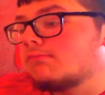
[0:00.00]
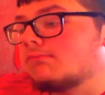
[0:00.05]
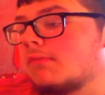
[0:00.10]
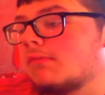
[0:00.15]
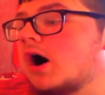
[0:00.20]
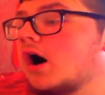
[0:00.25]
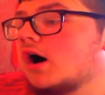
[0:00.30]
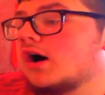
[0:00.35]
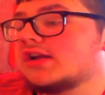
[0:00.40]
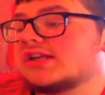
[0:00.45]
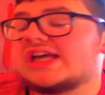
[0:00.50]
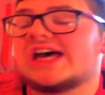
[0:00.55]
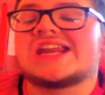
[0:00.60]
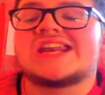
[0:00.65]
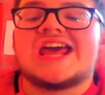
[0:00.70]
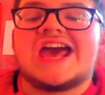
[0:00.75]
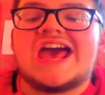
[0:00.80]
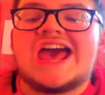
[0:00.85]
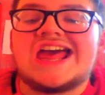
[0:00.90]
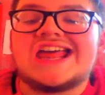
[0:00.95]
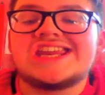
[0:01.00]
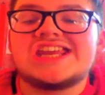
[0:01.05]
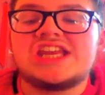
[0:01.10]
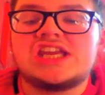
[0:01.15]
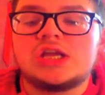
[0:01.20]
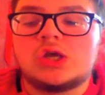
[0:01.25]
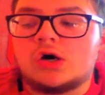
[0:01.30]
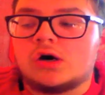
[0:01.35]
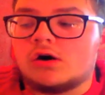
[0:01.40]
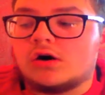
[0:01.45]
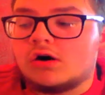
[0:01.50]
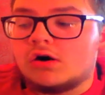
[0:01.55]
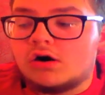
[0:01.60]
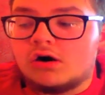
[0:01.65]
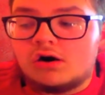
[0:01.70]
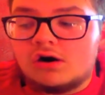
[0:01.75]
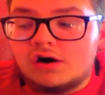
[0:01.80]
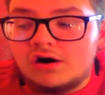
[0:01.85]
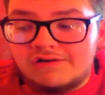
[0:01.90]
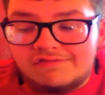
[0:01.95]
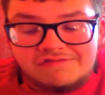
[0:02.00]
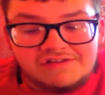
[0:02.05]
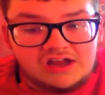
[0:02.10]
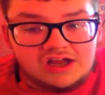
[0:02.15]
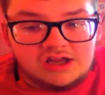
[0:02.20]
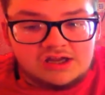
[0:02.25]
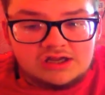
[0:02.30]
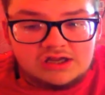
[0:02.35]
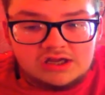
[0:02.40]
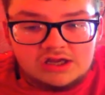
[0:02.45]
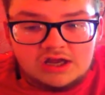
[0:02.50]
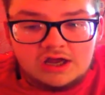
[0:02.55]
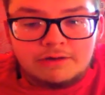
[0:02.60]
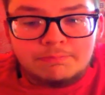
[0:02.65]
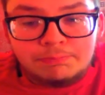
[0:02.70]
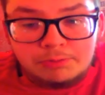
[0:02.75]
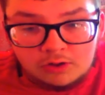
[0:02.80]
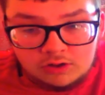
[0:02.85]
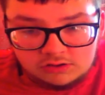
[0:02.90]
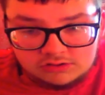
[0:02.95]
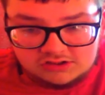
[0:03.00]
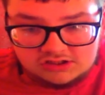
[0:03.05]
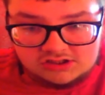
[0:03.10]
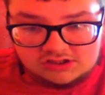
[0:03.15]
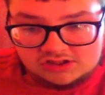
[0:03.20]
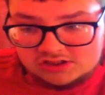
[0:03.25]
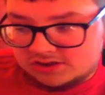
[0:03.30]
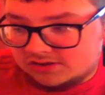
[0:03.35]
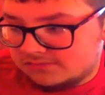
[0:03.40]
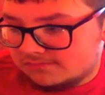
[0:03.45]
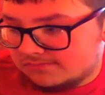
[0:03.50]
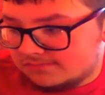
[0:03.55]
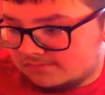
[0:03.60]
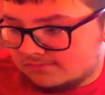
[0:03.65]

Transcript: more than any other opponent.